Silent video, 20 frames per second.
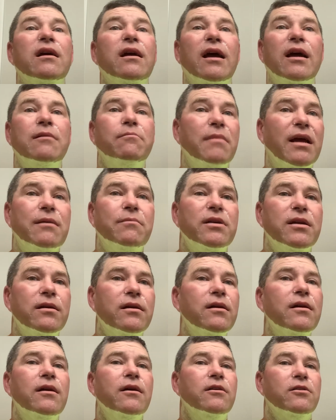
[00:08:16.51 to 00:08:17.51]
and maybe
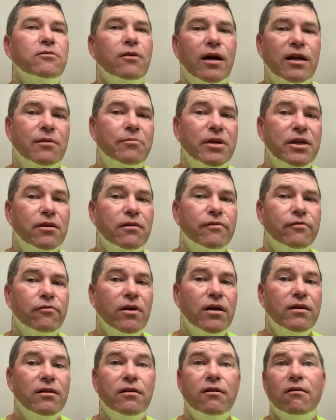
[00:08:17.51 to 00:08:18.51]
try to be your
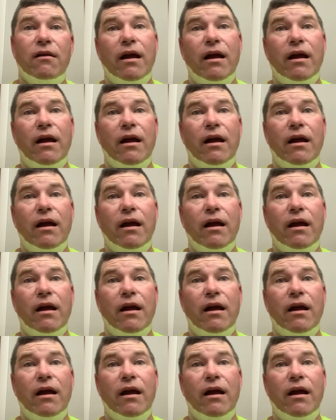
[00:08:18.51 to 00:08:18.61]
friend or